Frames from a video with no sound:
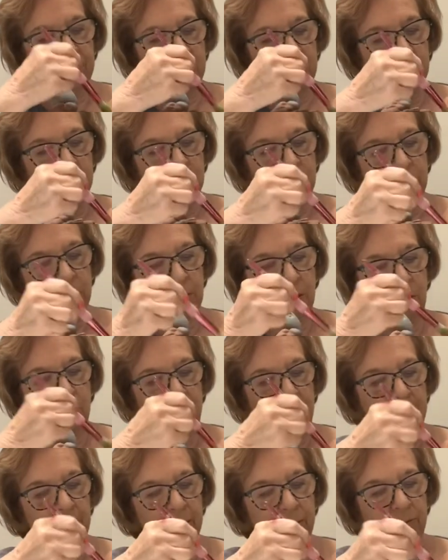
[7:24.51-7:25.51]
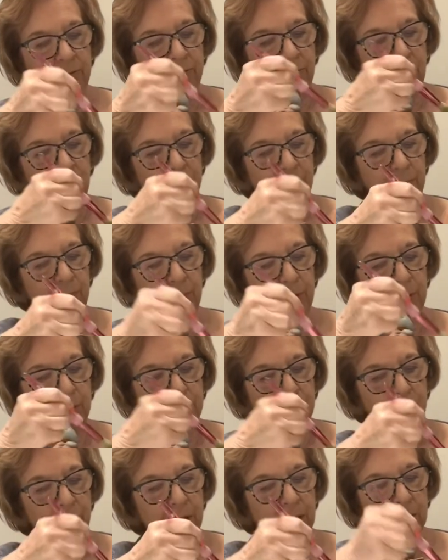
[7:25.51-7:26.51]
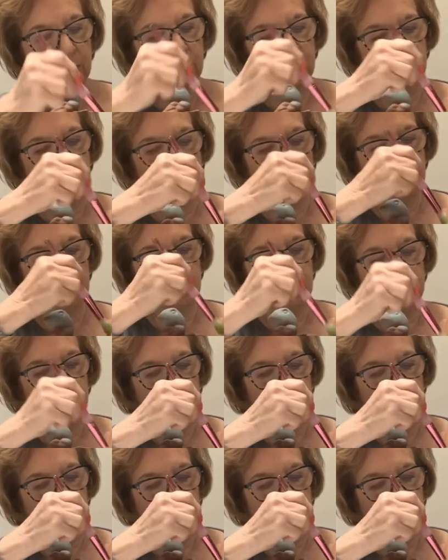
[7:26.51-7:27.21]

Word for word: So you go back and forth in both directions.